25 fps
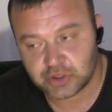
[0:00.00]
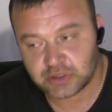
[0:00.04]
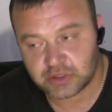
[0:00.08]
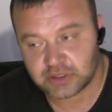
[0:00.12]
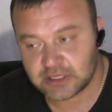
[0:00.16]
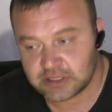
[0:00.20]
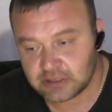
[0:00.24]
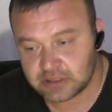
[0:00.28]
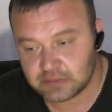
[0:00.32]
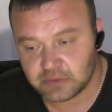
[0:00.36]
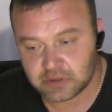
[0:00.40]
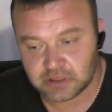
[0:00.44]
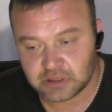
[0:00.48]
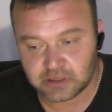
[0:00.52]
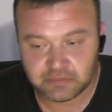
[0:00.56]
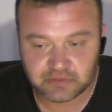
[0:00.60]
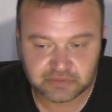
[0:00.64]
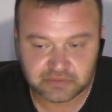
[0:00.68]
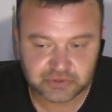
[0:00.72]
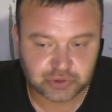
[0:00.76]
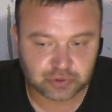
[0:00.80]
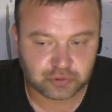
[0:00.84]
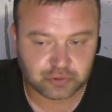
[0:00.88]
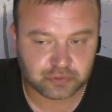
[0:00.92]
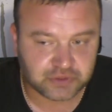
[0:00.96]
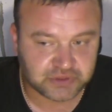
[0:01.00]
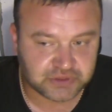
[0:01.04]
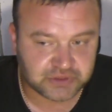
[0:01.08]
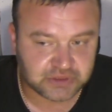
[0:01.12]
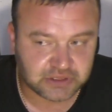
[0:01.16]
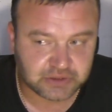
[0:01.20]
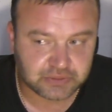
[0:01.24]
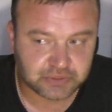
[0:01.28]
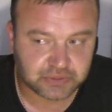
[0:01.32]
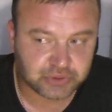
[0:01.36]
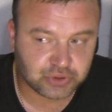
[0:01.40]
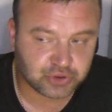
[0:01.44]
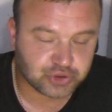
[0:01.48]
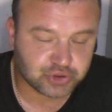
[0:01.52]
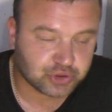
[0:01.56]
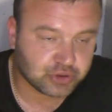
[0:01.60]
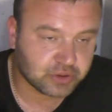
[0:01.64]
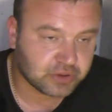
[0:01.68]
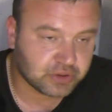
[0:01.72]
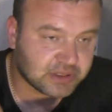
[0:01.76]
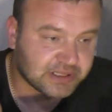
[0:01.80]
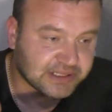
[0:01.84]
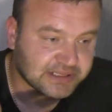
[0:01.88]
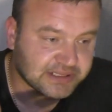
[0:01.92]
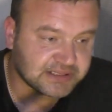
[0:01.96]
All we wanted to show you, we
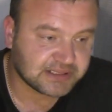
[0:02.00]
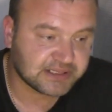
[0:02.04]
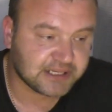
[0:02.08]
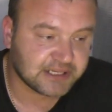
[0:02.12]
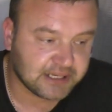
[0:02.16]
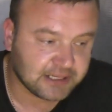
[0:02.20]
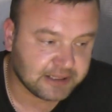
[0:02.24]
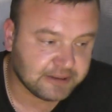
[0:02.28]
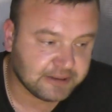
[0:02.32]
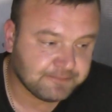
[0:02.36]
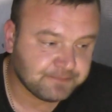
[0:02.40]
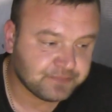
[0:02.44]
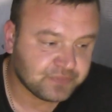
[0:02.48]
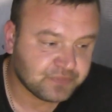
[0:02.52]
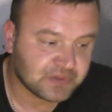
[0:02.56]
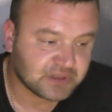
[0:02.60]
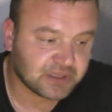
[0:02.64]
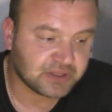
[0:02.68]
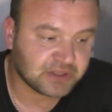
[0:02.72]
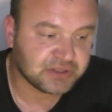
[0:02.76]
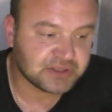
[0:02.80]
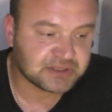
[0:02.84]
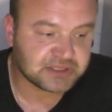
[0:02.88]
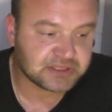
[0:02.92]
showed. That's all.